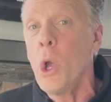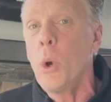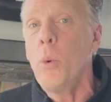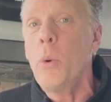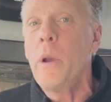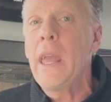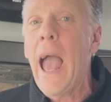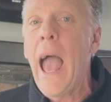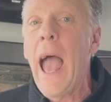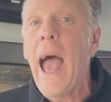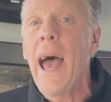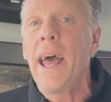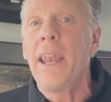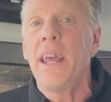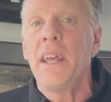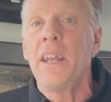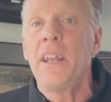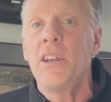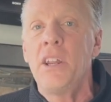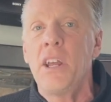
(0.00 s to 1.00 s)
we add
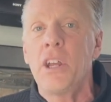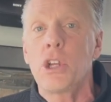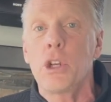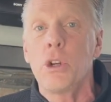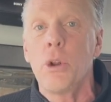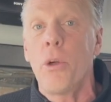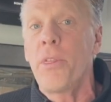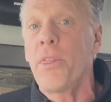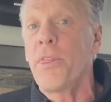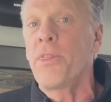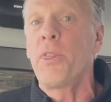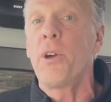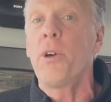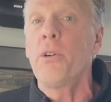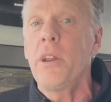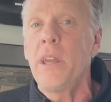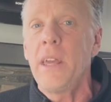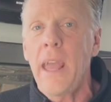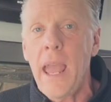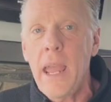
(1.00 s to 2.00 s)
an additional
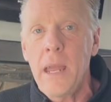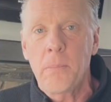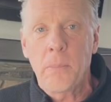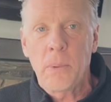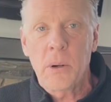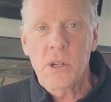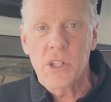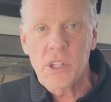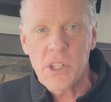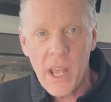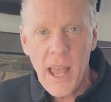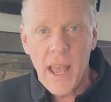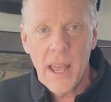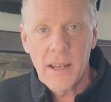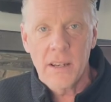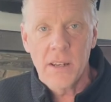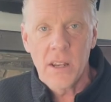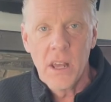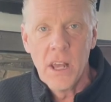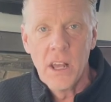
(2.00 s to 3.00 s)

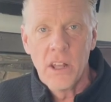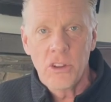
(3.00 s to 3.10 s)
38%